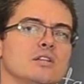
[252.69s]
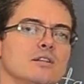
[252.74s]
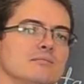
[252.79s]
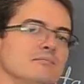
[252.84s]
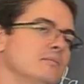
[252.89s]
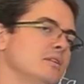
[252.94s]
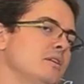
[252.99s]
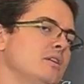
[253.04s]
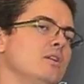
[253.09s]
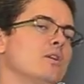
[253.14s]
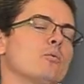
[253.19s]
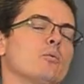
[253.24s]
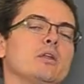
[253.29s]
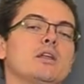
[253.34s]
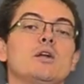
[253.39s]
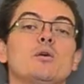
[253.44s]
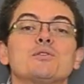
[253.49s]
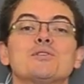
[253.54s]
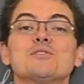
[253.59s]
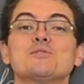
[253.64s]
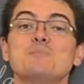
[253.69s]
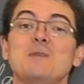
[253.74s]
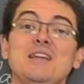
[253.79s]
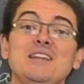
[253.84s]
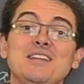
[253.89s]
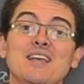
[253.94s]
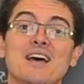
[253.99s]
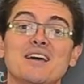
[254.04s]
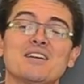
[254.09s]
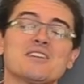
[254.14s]
and uh, you don't really know what those
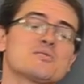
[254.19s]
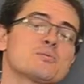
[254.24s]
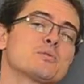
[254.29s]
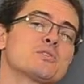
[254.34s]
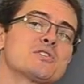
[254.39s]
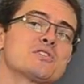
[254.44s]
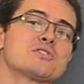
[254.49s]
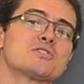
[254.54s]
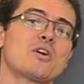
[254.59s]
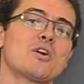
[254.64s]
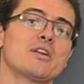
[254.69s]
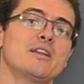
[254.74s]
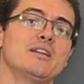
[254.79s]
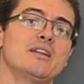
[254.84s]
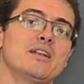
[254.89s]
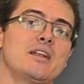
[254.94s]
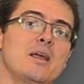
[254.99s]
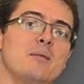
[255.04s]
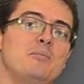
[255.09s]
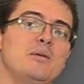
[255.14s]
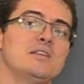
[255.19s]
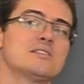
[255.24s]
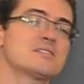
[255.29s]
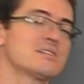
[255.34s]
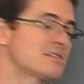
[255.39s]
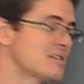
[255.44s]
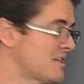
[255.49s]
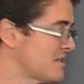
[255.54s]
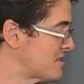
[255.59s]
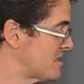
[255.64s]
mean yet because we're just starting in AP
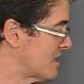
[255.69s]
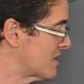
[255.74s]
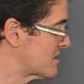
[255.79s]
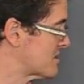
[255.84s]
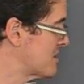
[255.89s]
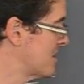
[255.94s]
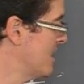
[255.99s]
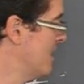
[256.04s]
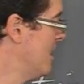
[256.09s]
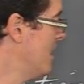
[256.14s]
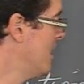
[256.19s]
statistics,